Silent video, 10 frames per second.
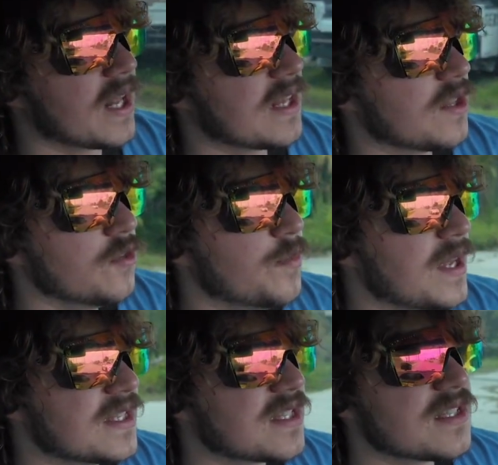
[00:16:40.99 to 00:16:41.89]
gonna get the new
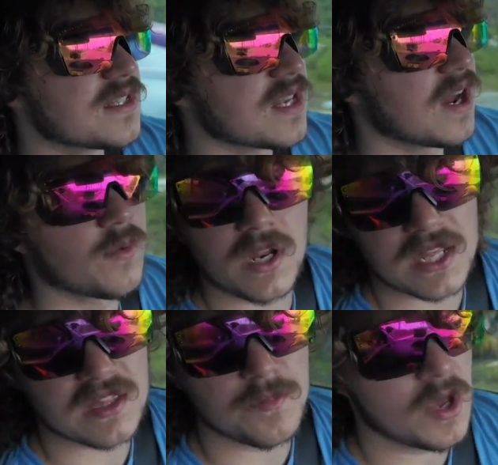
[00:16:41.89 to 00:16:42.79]
pieces. We're gonna
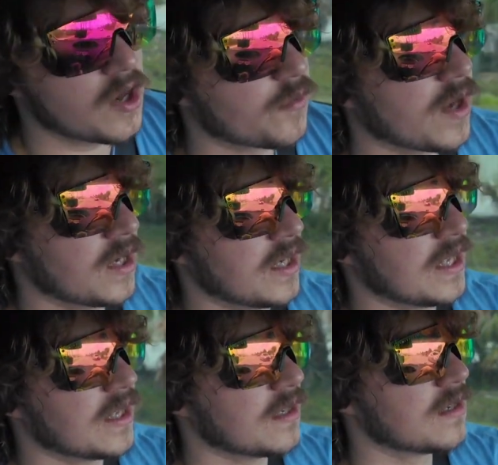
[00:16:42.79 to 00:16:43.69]
get the Miata running
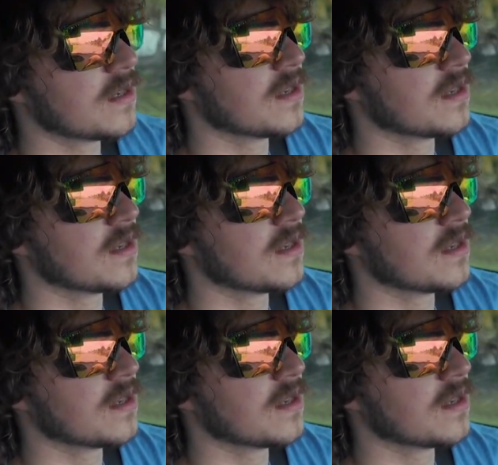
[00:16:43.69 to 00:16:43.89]
again.